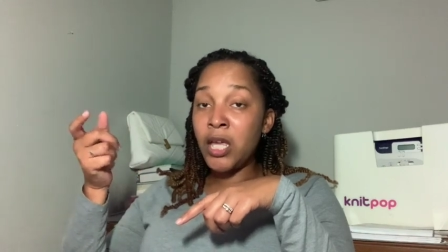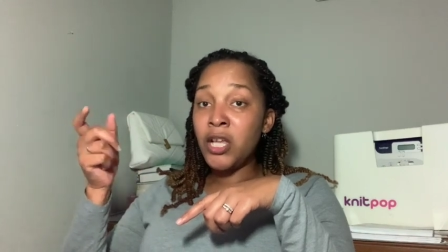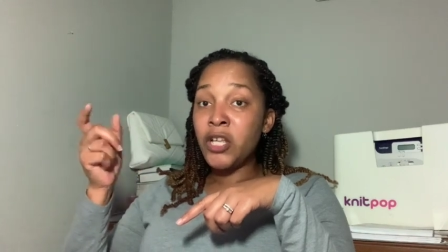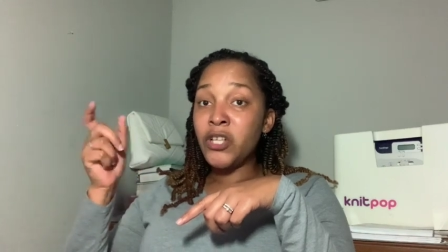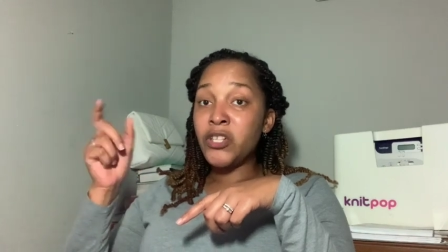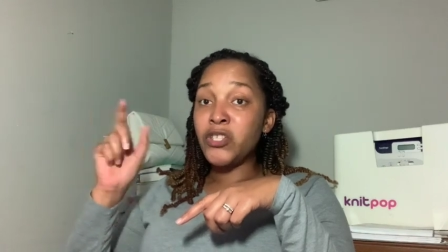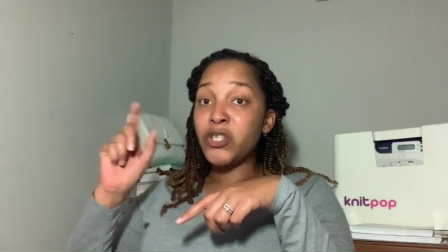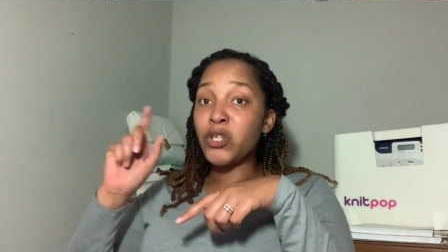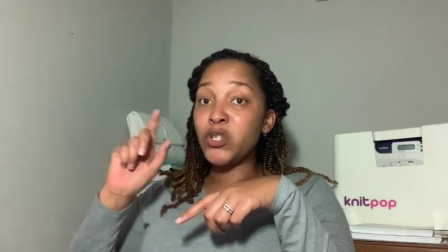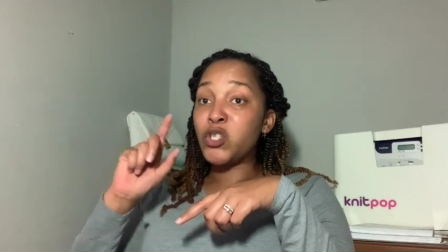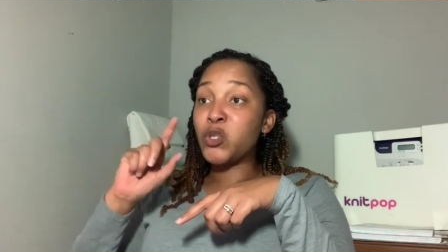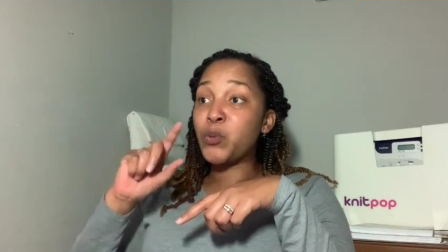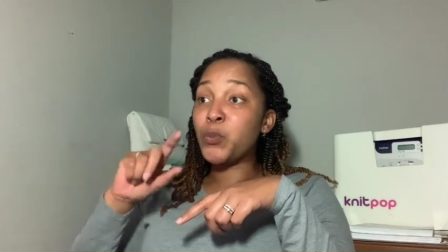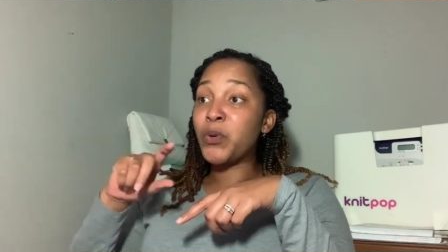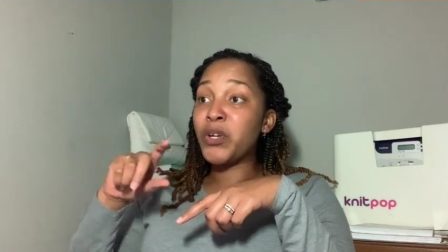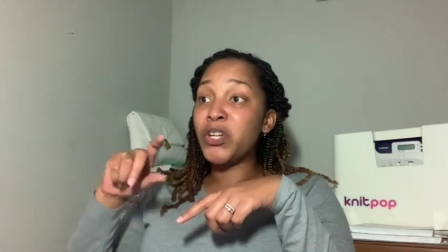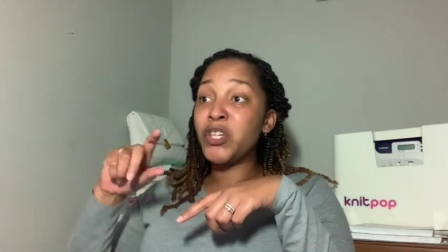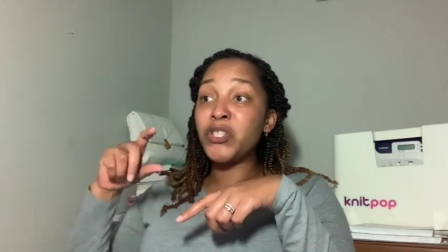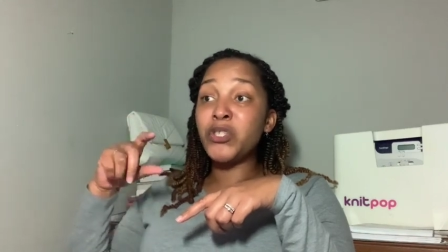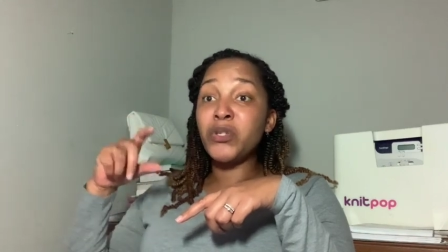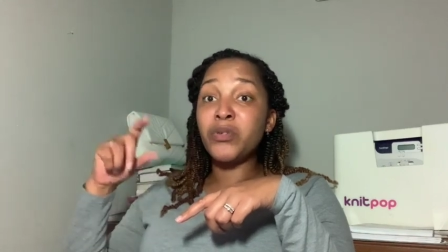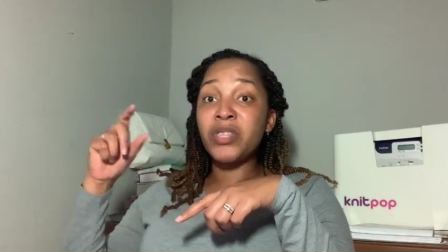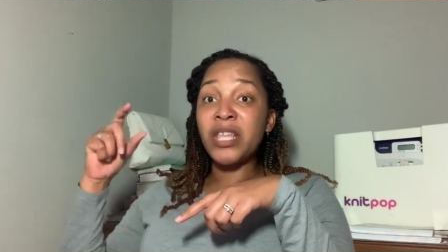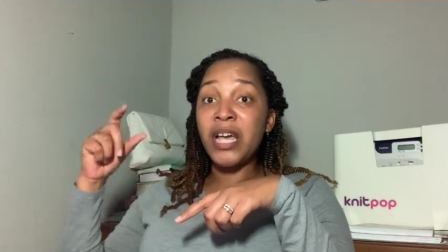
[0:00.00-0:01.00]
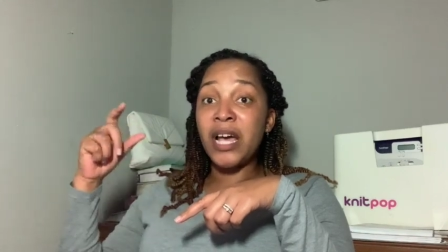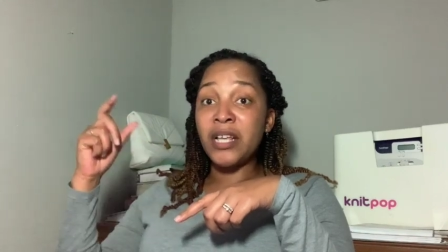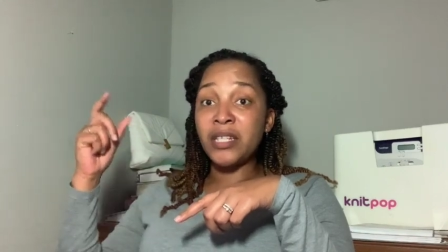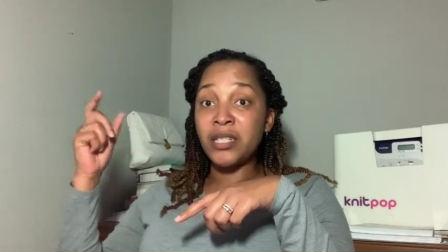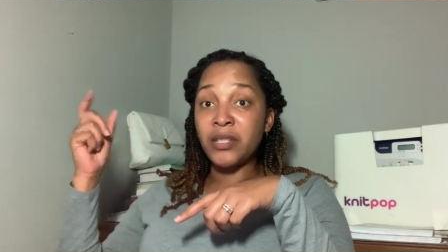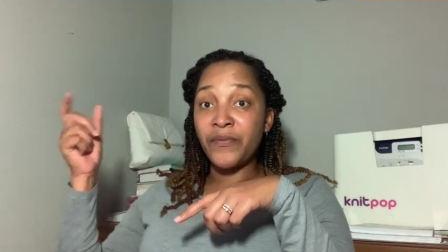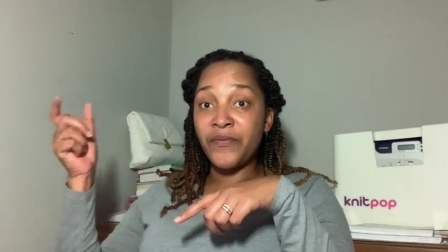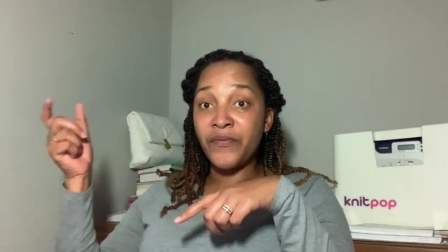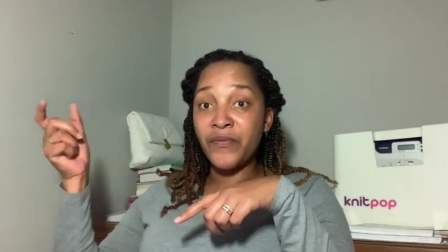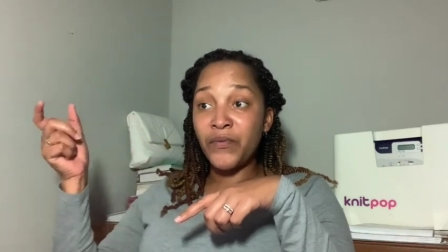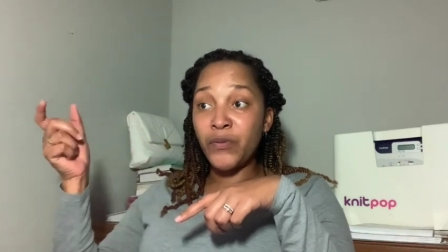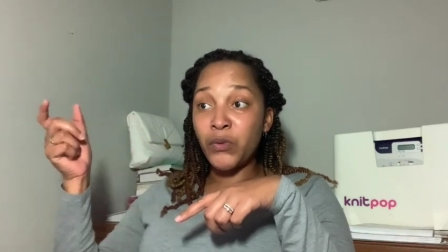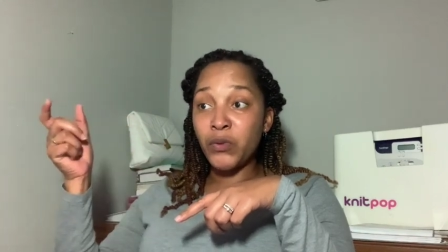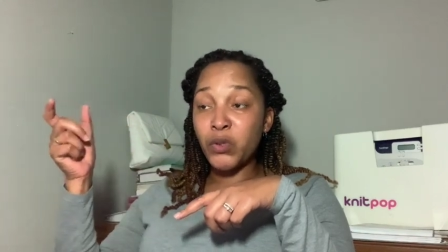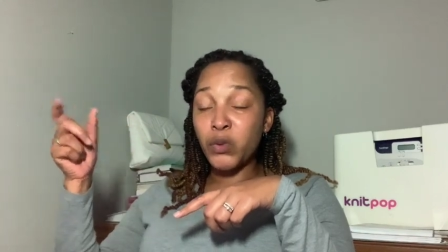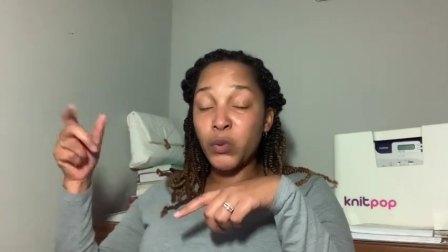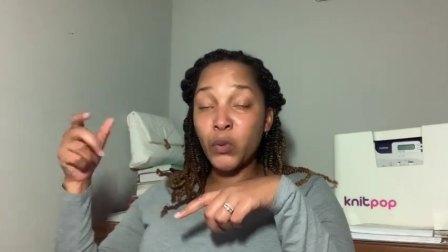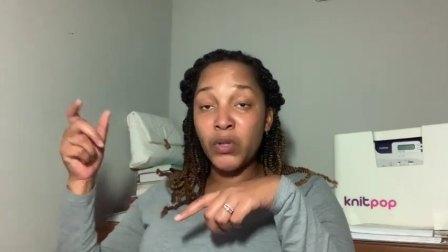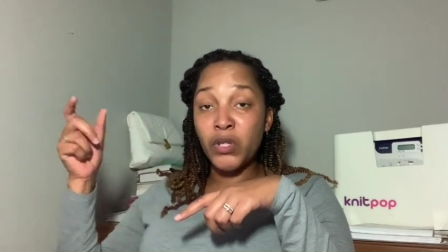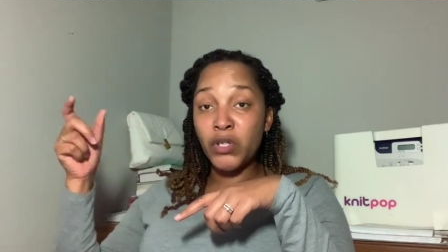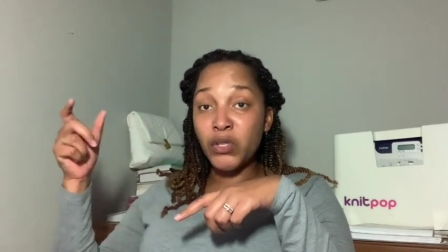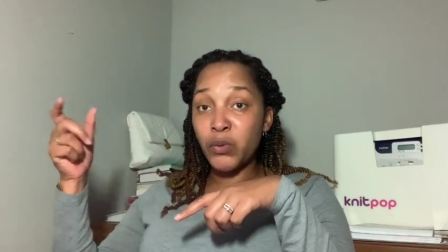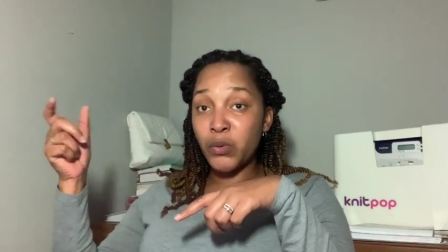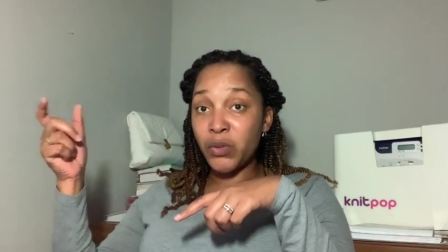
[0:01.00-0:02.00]
So spring
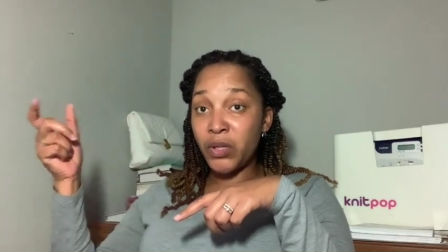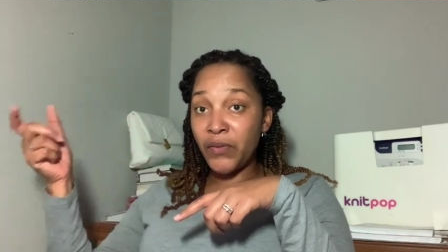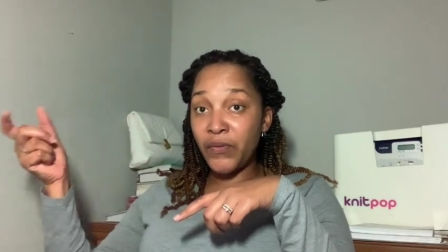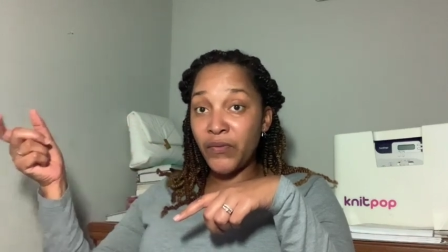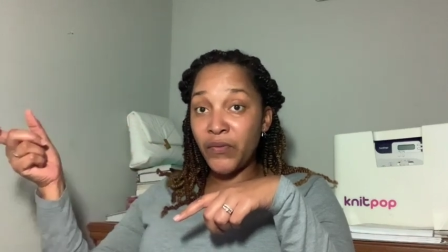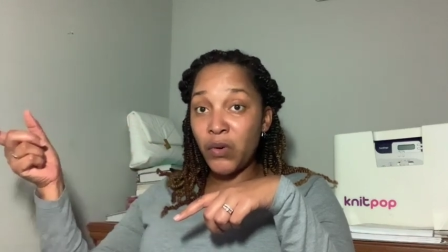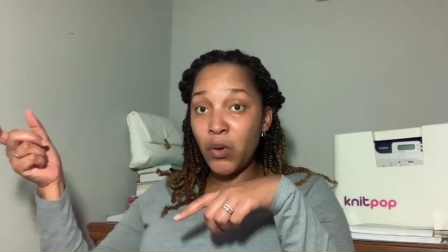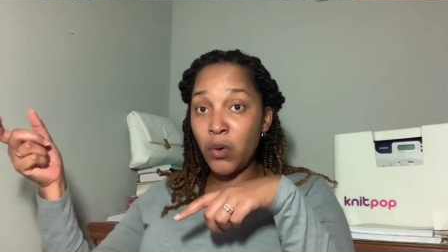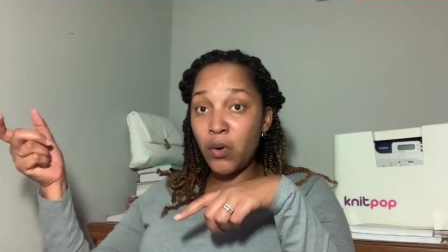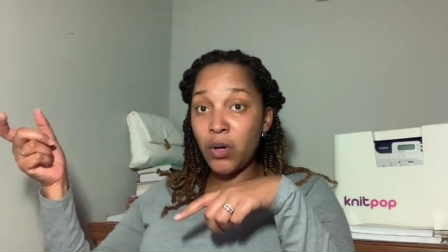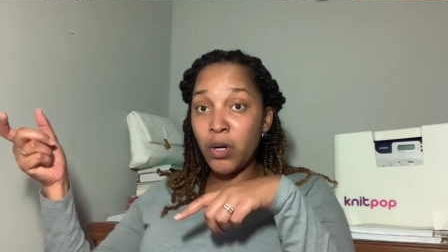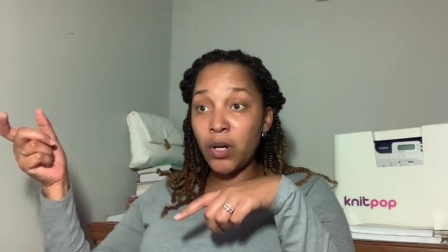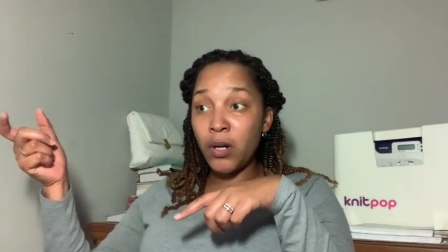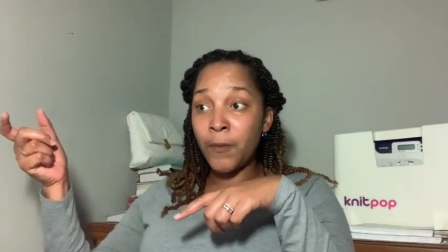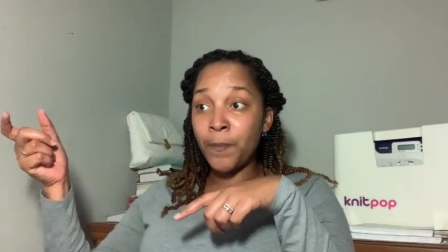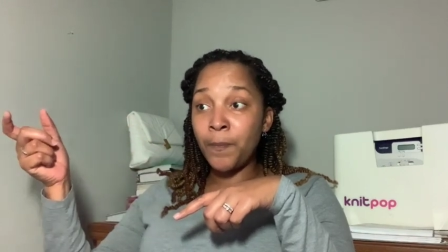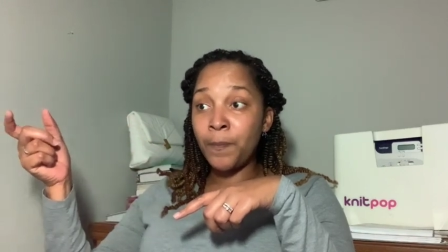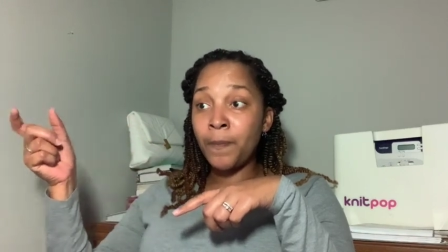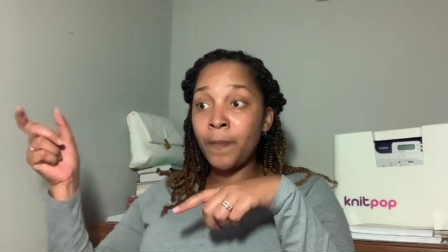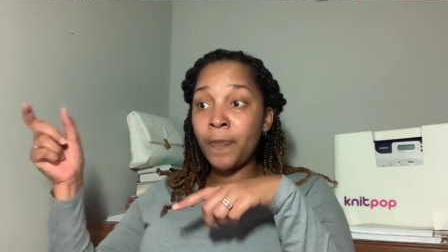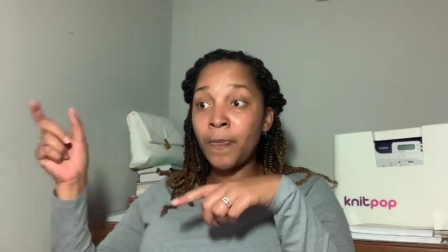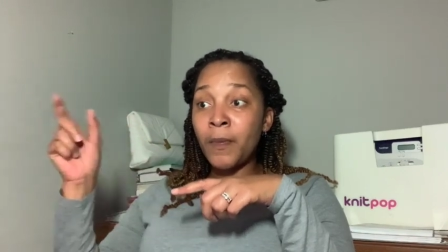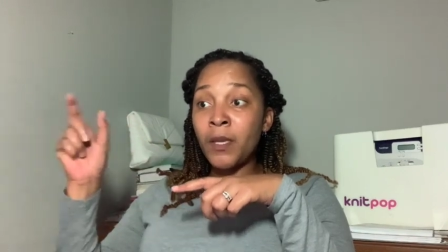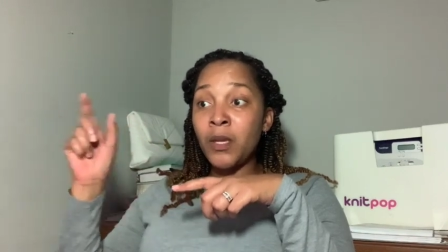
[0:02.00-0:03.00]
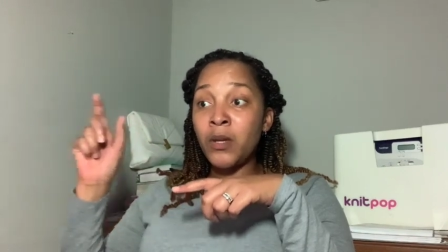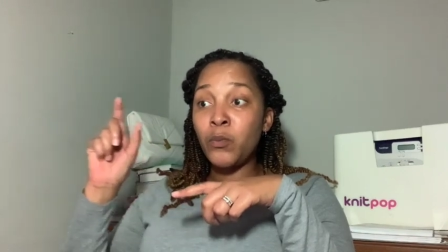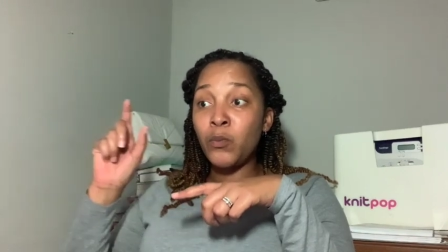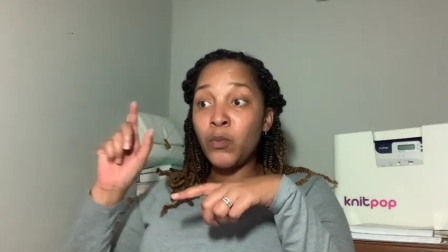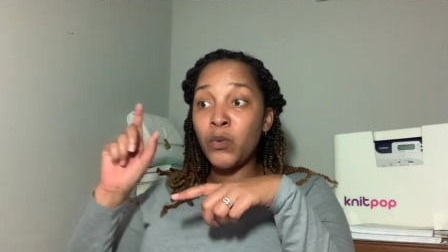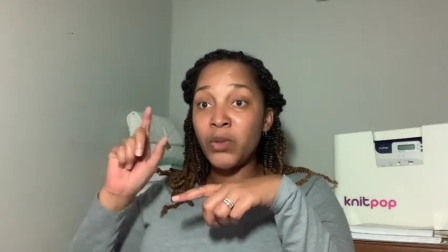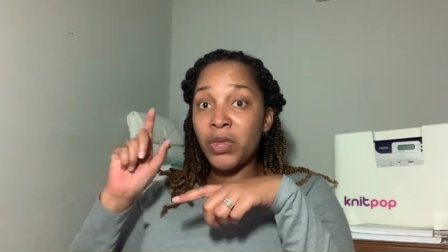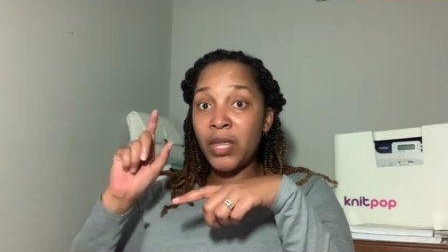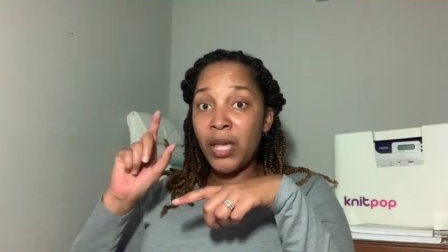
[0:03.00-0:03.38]
2024, what